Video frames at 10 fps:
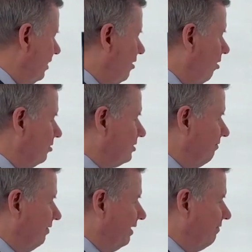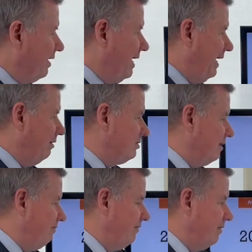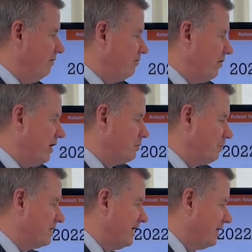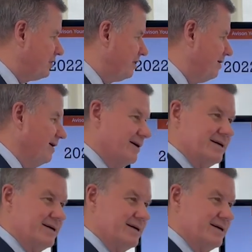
cost of living, housing, food, transportation.